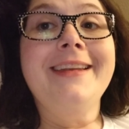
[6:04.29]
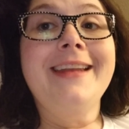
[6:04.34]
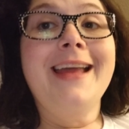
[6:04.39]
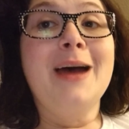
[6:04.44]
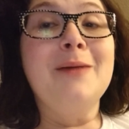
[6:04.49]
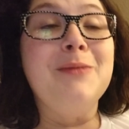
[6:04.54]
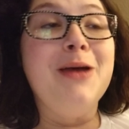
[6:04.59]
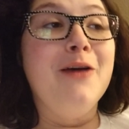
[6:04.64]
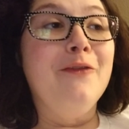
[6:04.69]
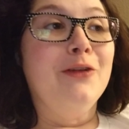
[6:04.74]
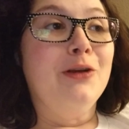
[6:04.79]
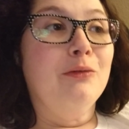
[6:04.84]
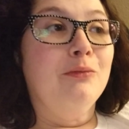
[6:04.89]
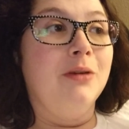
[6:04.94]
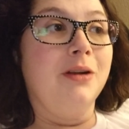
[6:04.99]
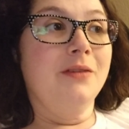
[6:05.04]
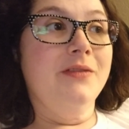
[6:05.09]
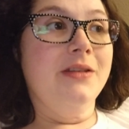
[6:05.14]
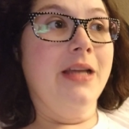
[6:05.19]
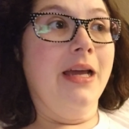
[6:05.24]
it. I'm having a
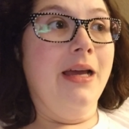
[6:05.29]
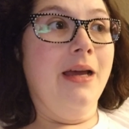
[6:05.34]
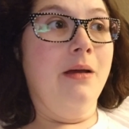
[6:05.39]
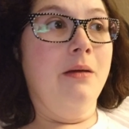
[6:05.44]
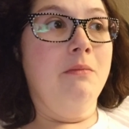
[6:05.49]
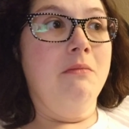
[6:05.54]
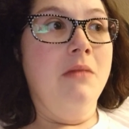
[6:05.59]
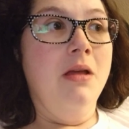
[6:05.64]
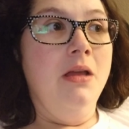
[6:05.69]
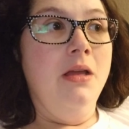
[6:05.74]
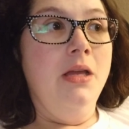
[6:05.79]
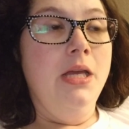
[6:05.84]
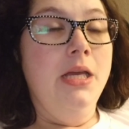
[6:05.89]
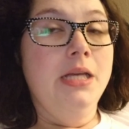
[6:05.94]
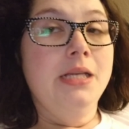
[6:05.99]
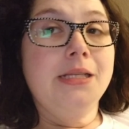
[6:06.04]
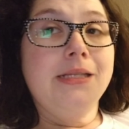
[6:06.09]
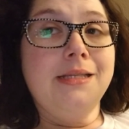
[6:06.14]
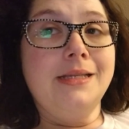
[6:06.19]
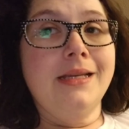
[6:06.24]
rough time
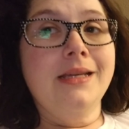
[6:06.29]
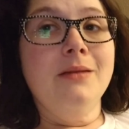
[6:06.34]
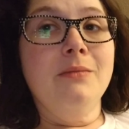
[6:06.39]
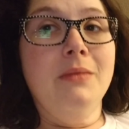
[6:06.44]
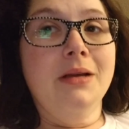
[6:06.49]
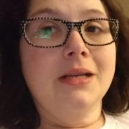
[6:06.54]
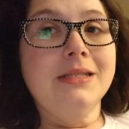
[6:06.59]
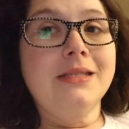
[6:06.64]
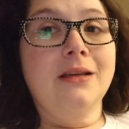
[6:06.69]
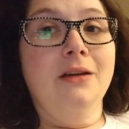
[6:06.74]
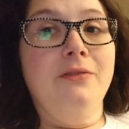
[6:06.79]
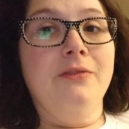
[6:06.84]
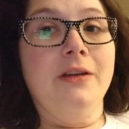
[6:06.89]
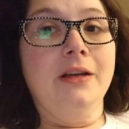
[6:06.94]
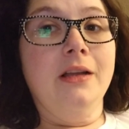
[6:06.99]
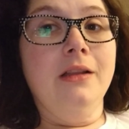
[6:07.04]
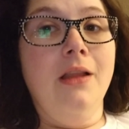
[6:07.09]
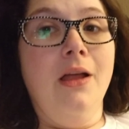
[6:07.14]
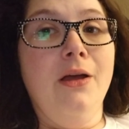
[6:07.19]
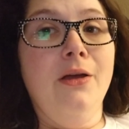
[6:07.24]
seeing myself in
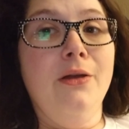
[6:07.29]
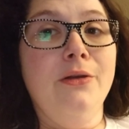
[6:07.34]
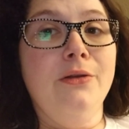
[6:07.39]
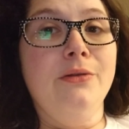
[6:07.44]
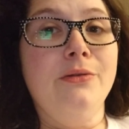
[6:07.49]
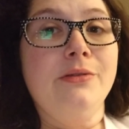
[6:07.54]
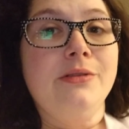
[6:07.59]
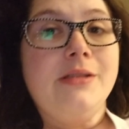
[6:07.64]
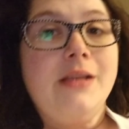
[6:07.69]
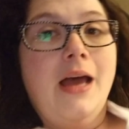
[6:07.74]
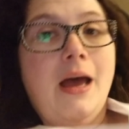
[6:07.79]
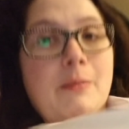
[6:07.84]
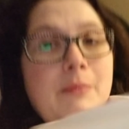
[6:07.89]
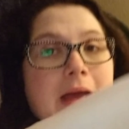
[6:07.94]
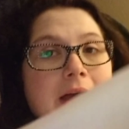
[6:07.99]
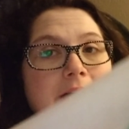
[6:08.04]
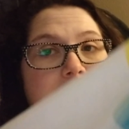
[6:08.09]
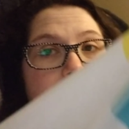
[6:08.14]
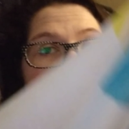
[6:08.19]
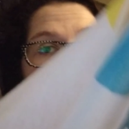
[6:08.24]
clothes. I'm
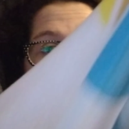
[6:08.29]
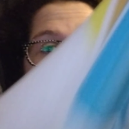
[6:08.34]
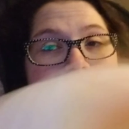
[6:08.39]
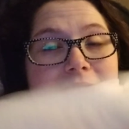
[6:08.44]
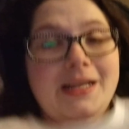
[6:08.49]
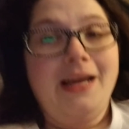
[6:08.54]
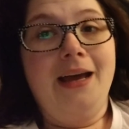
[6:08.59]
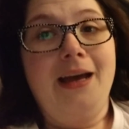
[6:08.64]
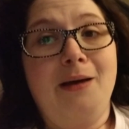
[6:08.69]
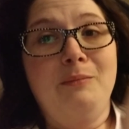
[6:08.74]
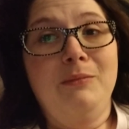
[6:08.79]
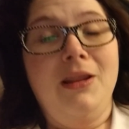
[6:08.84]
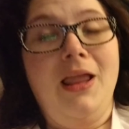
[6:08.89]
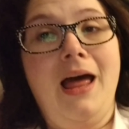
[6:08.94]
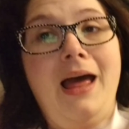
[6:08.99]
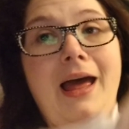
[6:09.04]
having a rough time,